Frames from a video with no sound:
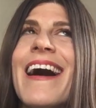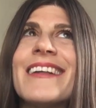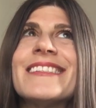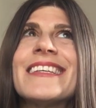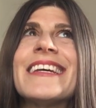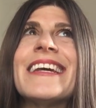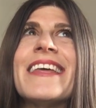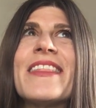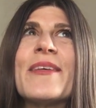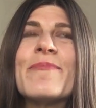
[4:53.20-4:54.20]

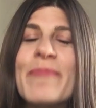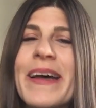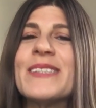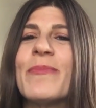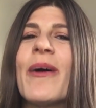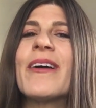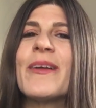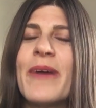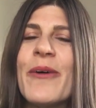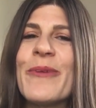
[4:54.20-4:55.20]
Honestly, the best
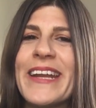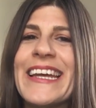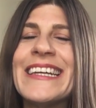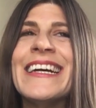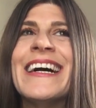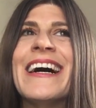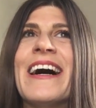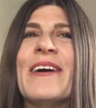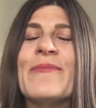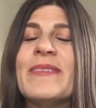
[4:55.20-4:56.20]
part about winning,
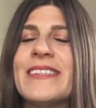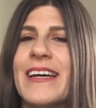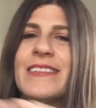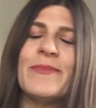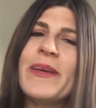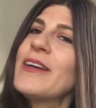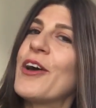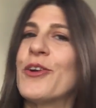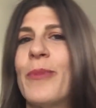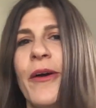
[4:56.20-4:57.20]
um, besides being
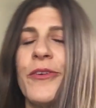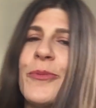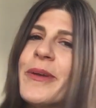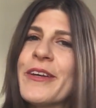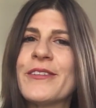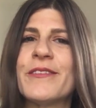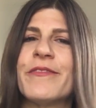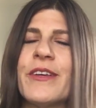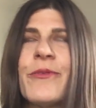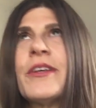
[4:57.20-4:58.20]
honored by all your peers
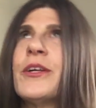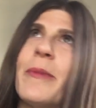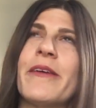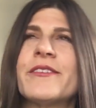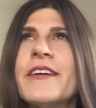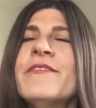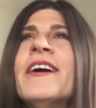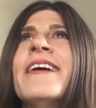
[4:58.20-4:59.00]
and feeling really good about yourself,